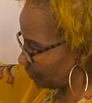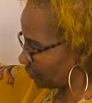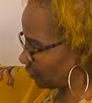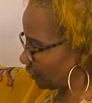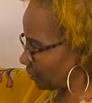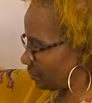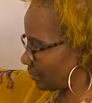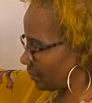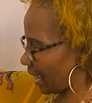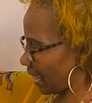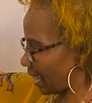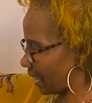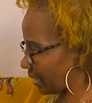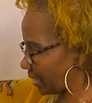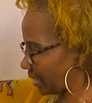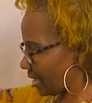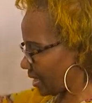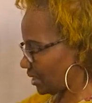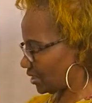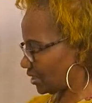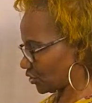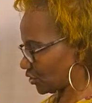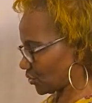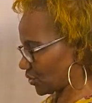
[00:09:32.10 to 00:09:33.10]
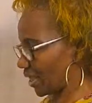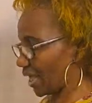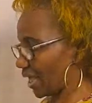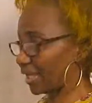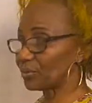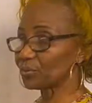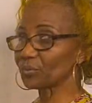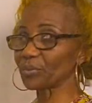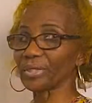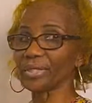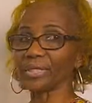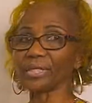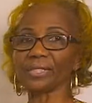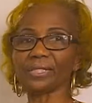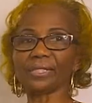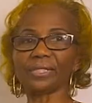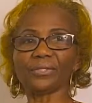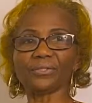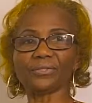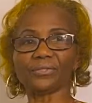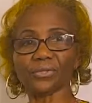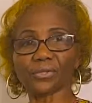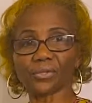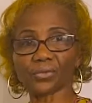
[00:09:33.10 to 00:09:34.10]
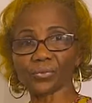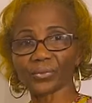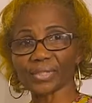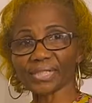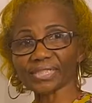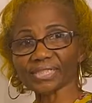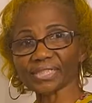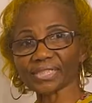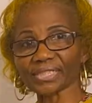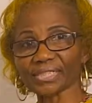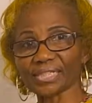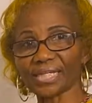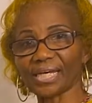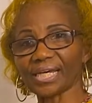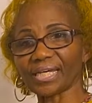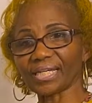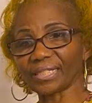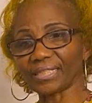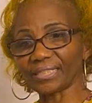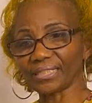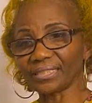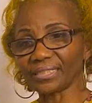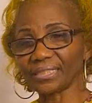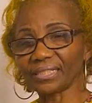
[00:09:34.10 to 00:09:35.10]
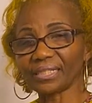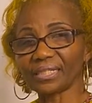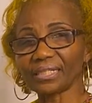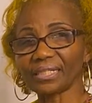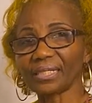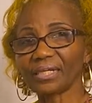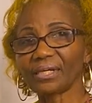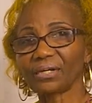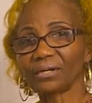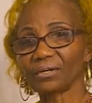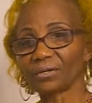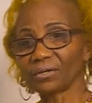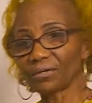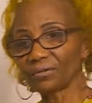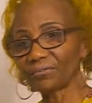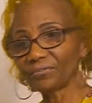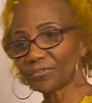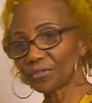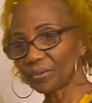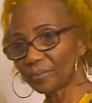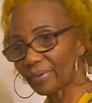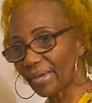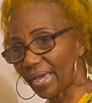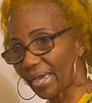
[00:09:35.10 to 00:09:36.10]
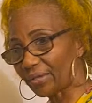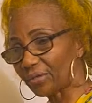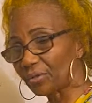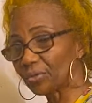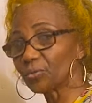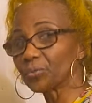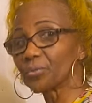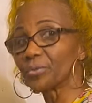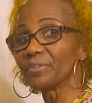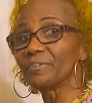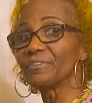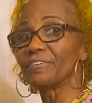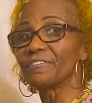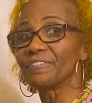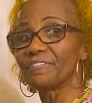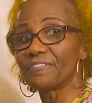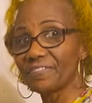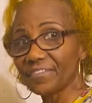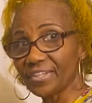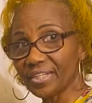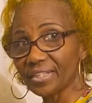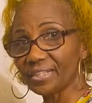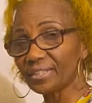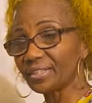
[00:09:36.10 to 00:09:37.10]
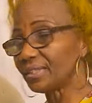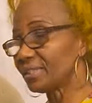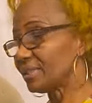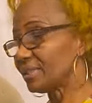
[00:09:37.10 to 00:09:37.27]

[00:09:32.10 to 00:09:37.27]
your back, so that way your waistline of your pattern will fit